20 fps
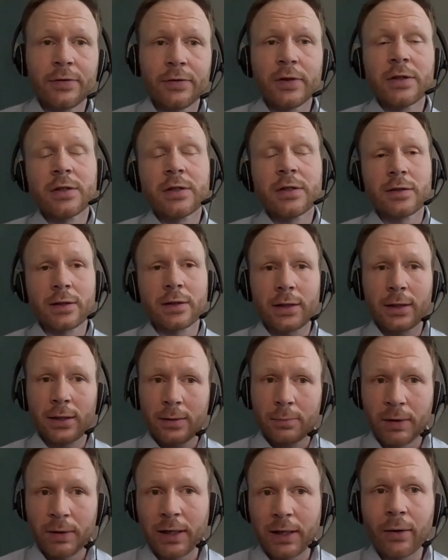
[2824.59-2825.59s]
If it's
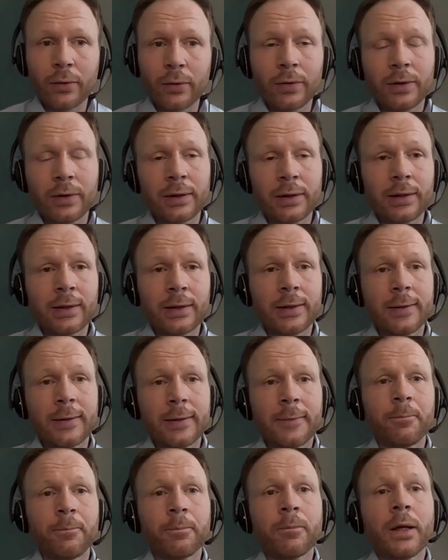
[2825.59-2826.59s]

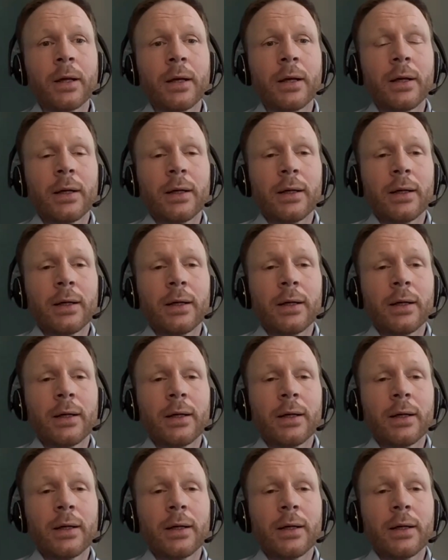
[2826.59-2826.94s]
below